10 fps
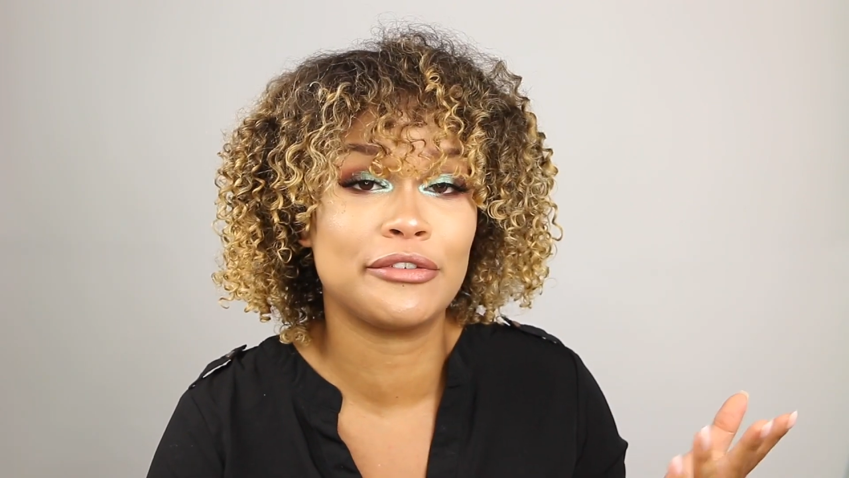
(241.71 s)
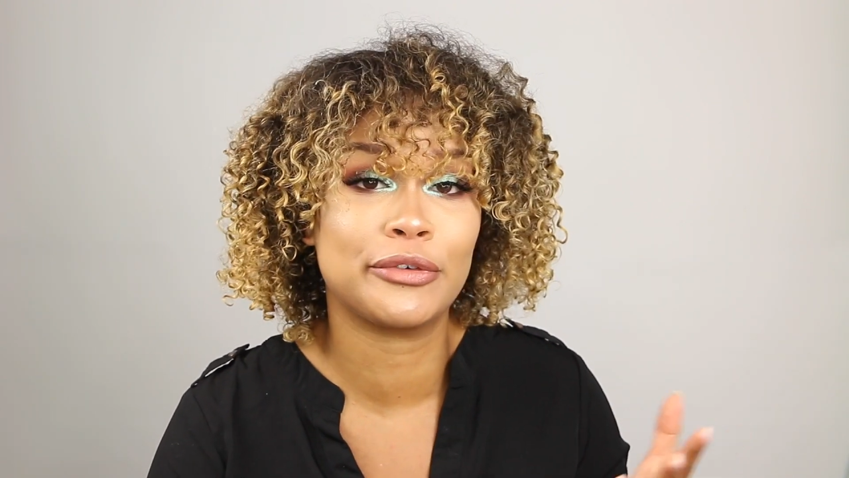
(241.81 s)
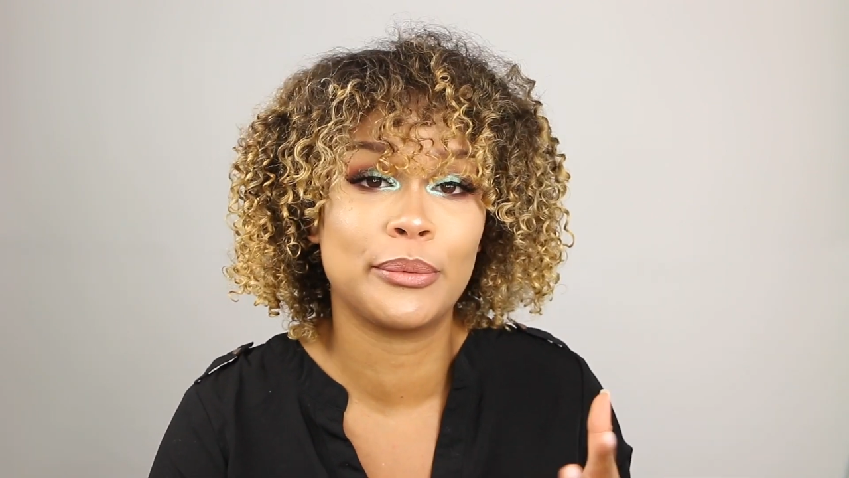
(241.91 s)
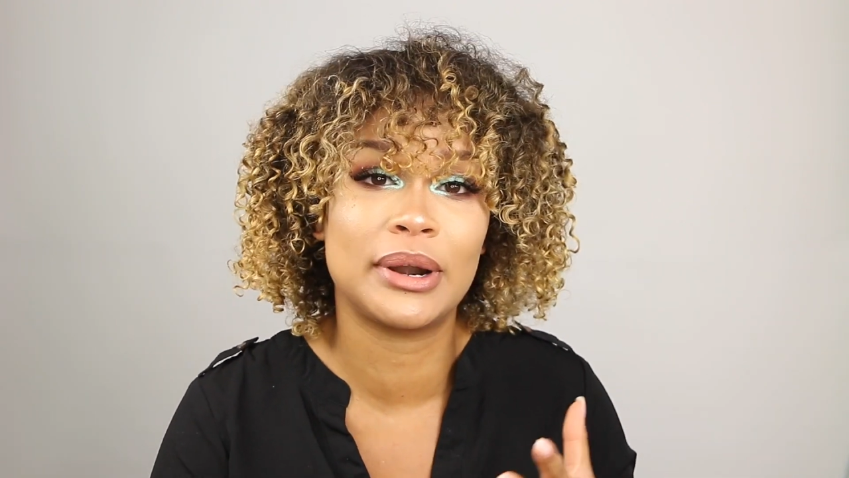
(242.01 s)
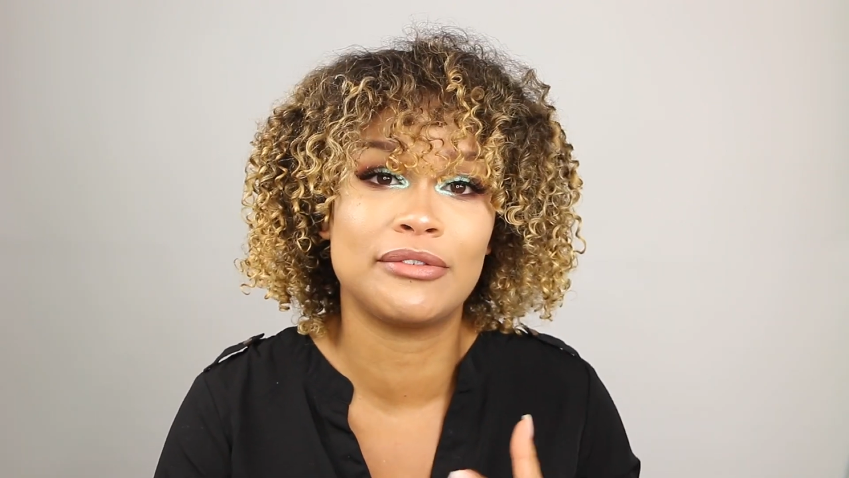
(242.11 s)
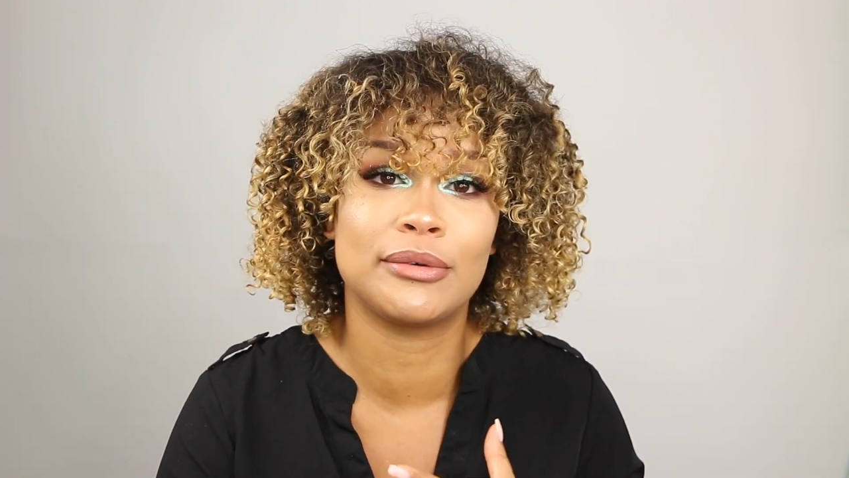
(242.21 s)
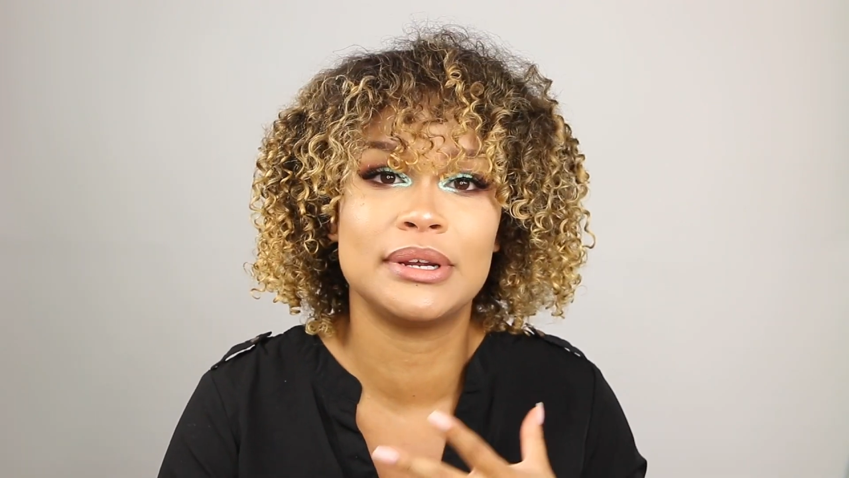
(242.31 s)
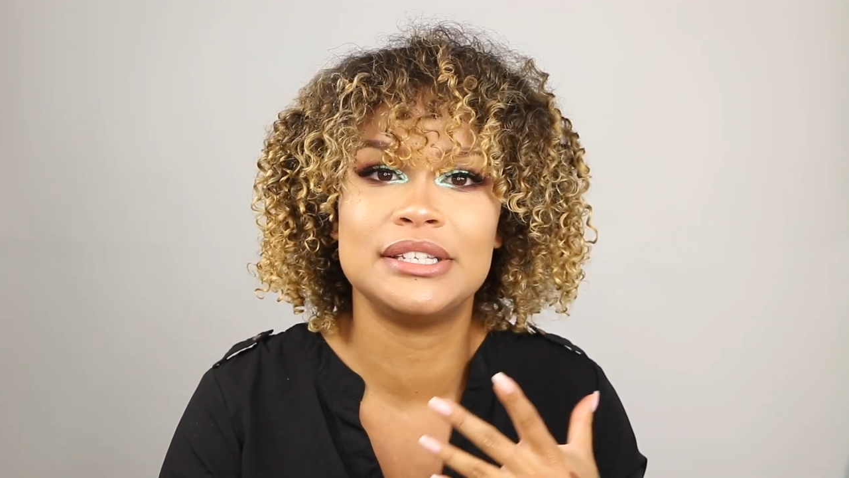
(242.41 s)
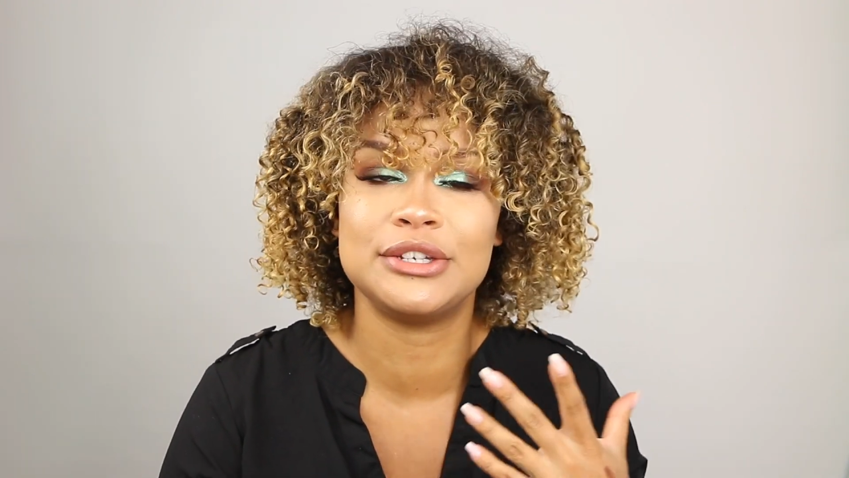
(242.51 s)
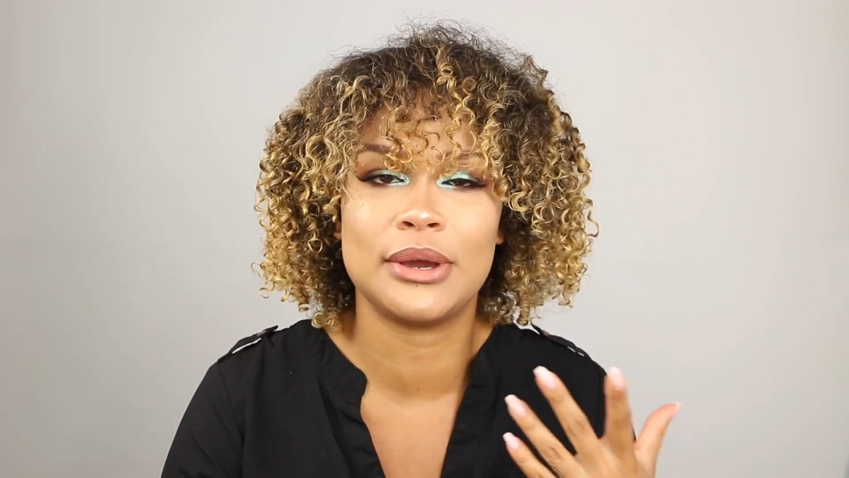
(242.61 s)
if for whatever
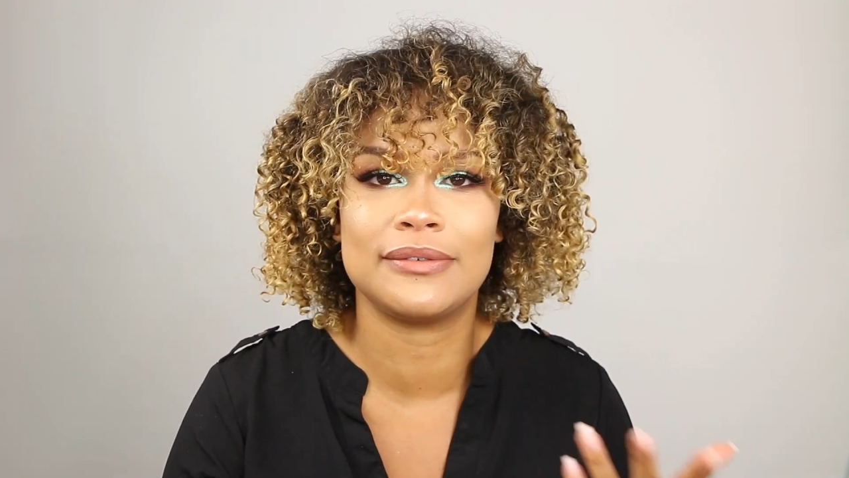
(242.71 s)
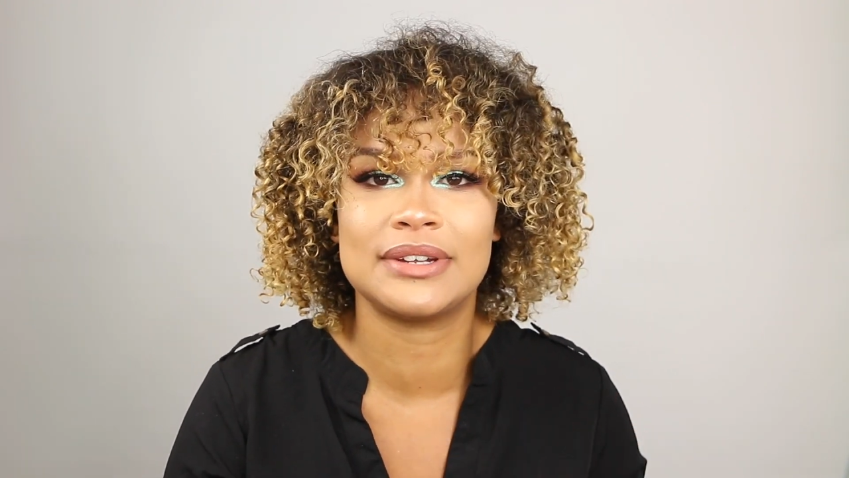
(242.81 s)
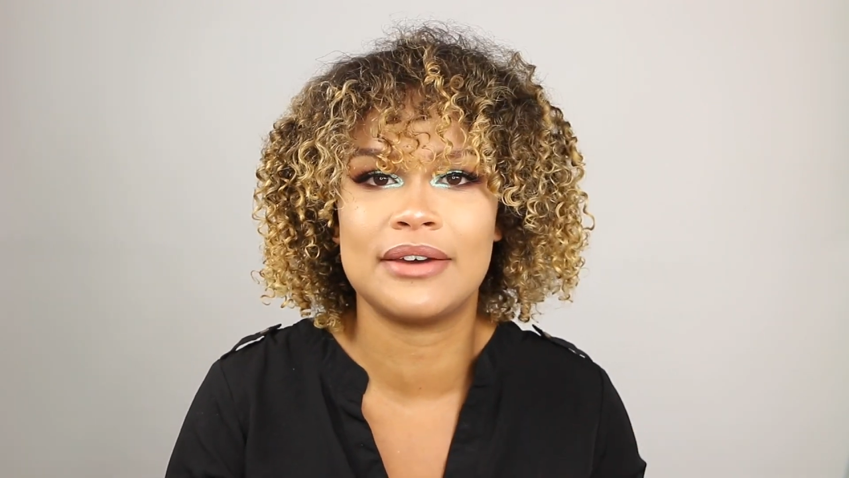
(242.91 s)
reason you have